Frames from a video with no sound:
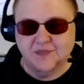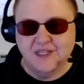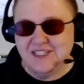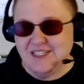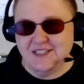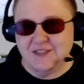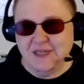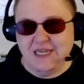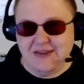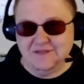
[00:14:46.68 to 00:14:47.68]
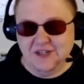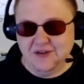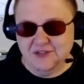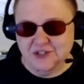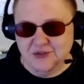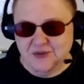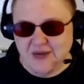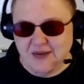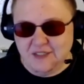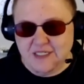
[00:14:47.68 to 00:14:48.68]
Does this mean you have to go into
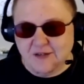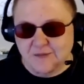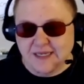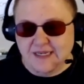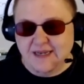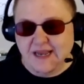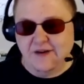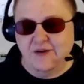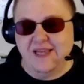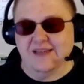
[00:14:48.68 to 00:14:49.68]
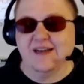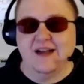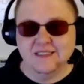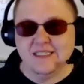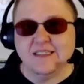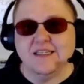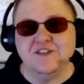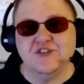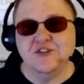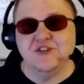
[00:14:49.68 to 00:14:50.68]
every single meeting now and constantly
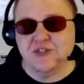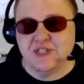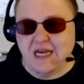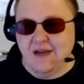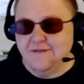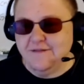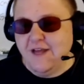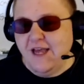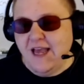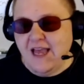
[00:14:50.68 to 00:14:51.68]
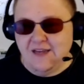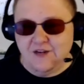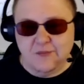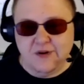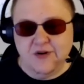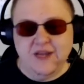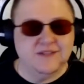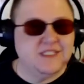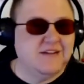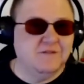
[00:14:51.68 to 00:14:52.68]
introduce yourself and your
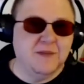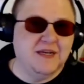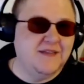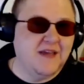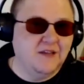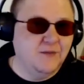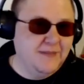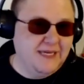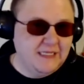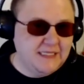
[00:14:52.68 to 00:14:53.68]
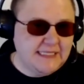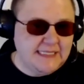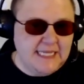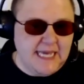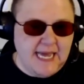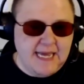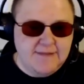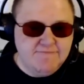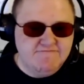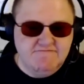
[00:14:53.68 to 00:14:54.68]
pronouns to everybody that you meet?
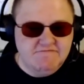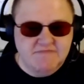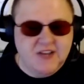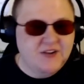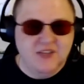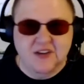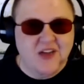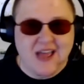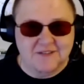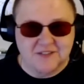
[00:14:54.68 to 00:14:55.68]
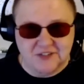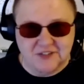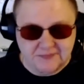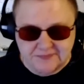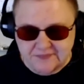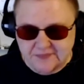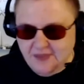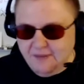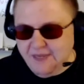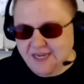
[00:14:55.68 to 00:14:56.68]
No, you don't have to.
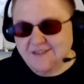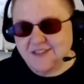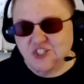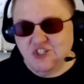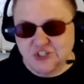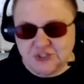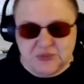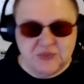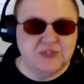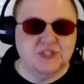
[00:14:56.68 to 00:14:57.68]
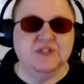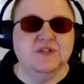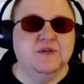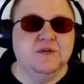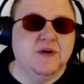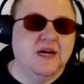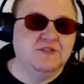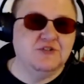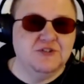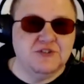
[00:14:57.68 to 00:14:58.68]
many of us choose to
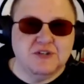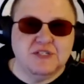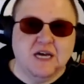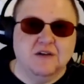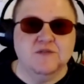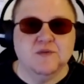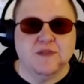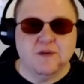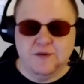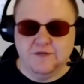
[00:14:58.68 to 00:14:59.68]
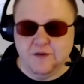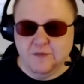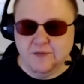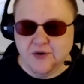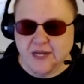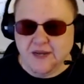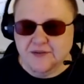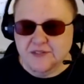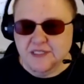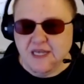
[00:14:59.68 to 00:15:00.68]
introduce ourselves with our preferred pronouns